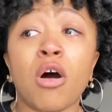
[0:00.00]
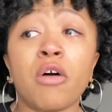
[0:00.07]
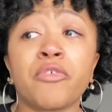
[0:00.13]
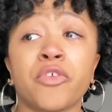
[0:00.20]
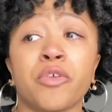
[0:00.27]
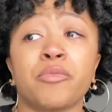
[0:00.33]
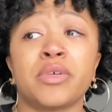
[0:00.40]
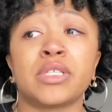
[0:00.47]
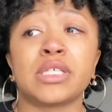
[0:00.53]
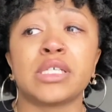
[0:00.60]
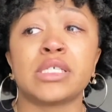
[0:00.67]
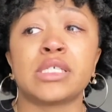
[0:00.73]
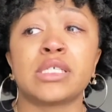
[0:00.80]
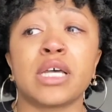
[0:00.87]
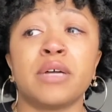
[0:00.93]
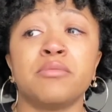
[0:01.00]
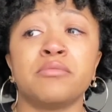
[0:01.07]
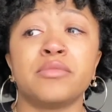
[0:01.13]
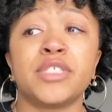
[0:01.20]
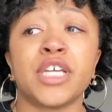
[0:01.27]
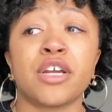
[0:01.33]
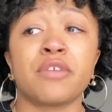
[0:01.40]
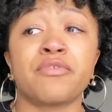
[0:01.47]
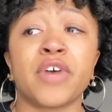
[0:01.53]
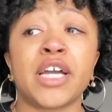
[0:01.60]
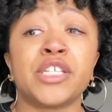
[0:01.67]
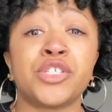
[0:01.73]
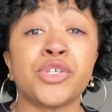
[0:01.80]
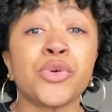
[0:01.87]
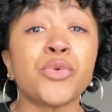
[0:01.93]
for police, I'm
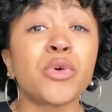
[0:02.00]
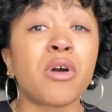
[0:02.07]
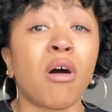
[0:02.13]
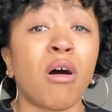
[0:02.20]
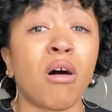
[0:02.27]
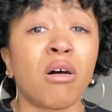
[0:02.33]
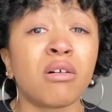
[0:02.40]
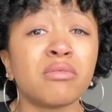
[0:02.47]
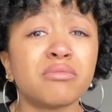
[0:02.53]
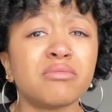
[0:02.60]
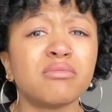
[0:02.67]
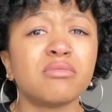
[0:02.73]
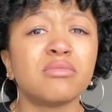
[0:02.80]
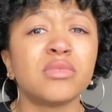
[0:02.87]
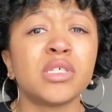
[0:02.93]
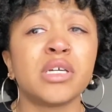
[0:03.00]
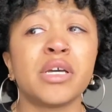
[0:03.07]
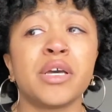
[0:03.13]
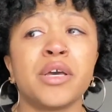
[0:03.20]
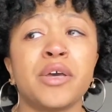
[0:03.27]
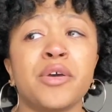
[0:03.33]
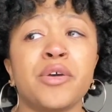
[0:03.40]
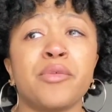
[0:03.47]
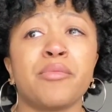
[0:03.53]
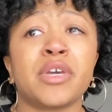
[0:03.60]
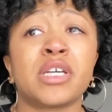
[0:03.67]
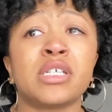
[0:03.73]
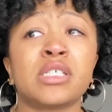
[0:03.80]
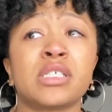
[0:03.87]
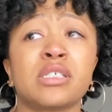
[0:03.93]
terrified to call
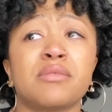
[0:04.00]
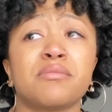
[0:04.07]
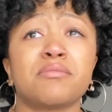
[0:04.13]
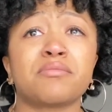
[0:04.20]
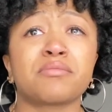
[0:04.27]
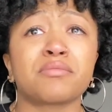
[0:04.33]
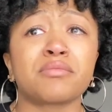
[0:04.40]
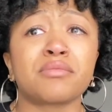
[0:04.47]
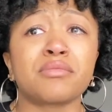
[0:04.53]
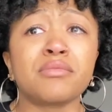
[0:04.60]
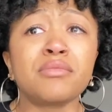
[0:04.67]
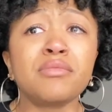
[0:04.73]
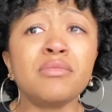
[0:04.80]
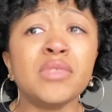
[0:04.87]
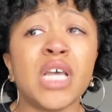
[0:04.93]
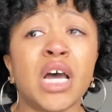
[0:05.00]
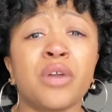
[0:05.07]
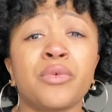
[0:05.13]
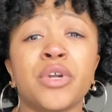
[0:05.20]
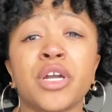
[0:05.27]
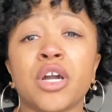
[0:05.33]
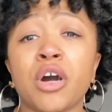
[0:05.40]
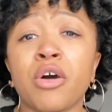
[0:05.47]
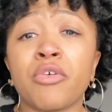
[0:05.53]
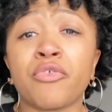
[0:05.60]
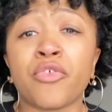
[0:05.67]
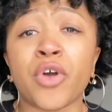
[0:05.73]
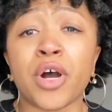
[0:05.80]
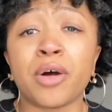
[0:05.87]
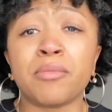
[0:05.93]
because I don't want to go
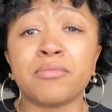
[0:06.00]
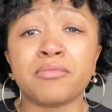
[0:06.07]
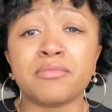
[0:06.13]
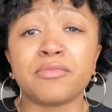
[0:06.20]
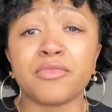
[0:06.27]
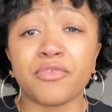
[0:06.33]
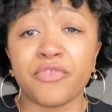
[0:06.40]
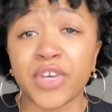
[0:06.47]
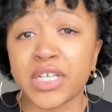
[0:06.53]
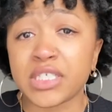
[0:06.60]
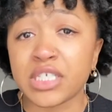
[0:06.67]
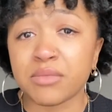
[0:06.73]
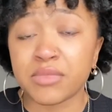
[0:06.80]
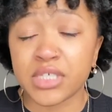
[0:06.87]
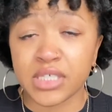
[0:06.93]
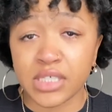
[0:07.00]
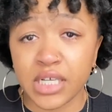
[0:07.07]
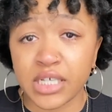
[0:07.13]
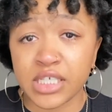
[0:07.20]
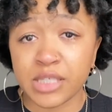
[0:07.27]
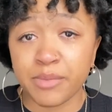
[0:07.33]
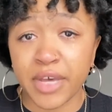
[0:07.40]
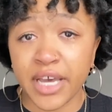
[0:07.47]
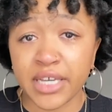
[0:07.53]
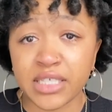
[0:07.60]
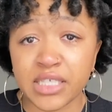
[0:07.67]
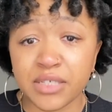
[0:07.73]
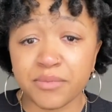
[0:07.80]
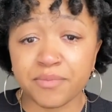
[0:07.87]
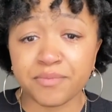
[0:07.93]
from victim to
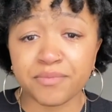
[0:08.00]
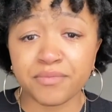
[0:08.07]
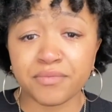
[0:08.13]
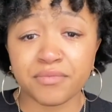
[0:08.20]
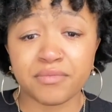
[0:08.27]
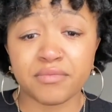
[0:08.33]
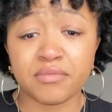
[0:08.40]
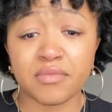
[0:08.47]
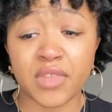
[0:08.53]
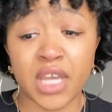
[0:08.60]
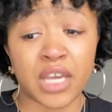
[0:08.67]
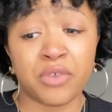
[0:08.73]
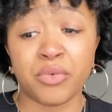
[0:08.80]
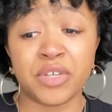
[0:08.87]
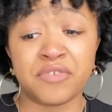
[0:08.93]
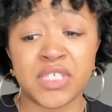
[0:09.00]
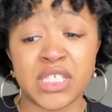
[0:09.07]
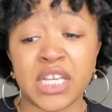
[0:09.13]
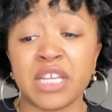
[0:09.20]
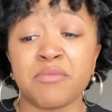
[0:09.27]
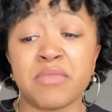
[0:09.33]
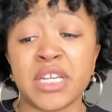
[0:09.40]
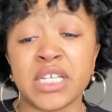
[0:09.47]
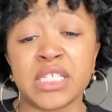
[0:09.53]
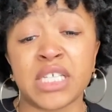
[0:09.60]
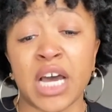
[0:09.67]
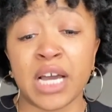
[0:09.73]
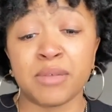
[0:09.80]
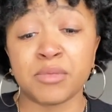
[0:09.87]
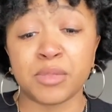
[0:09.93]
suspect like we've seen many
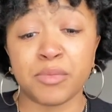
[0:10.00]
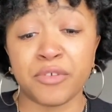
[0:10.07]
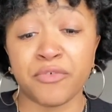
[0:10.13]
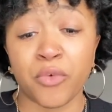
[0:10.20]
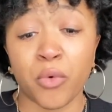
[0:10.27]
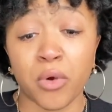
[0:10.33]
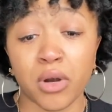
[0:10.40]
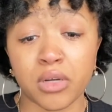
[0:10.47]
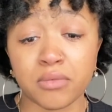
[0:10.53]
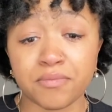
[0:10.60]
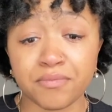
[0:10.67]
times before.